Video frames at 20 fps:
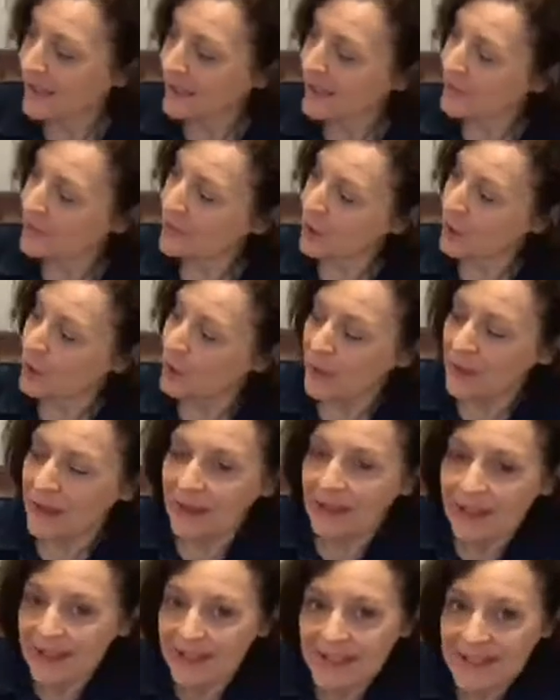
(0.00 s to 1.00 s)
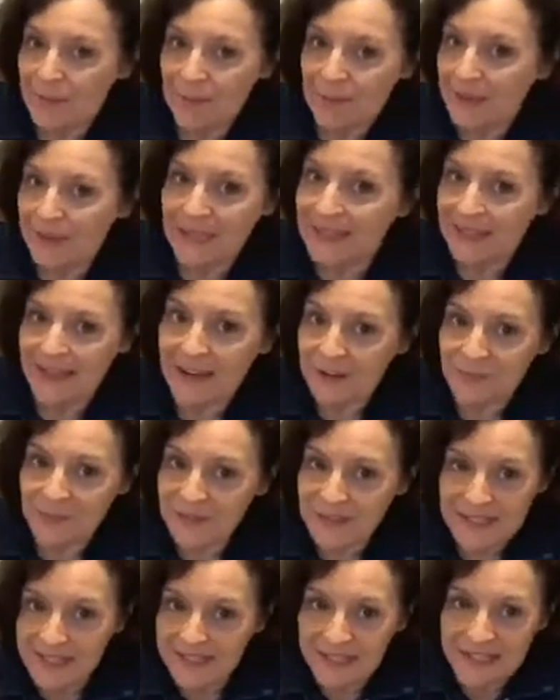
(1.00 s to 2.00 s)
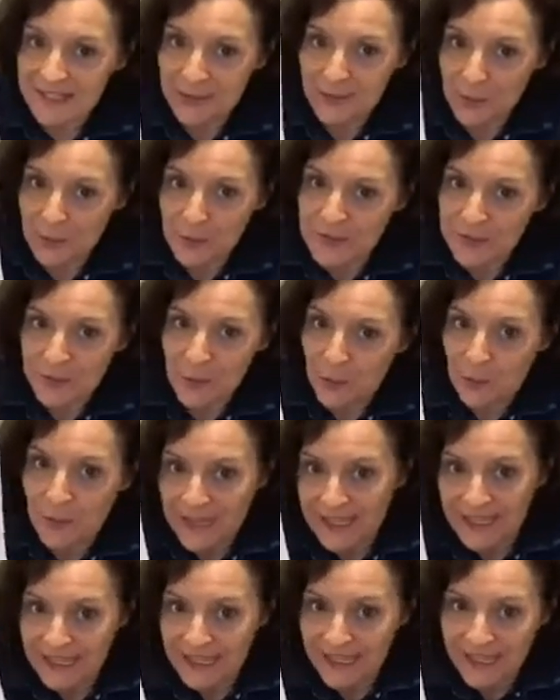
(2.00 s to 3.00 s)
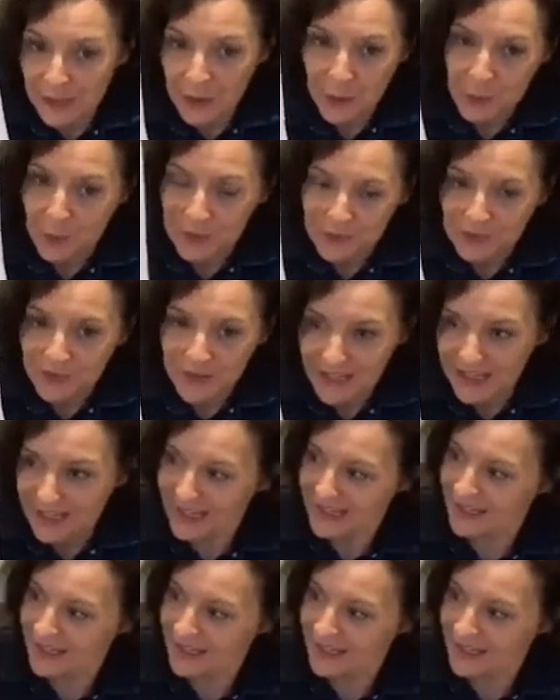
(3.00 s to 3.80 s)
The qu is a bit nervous and he's always quaking and quivering.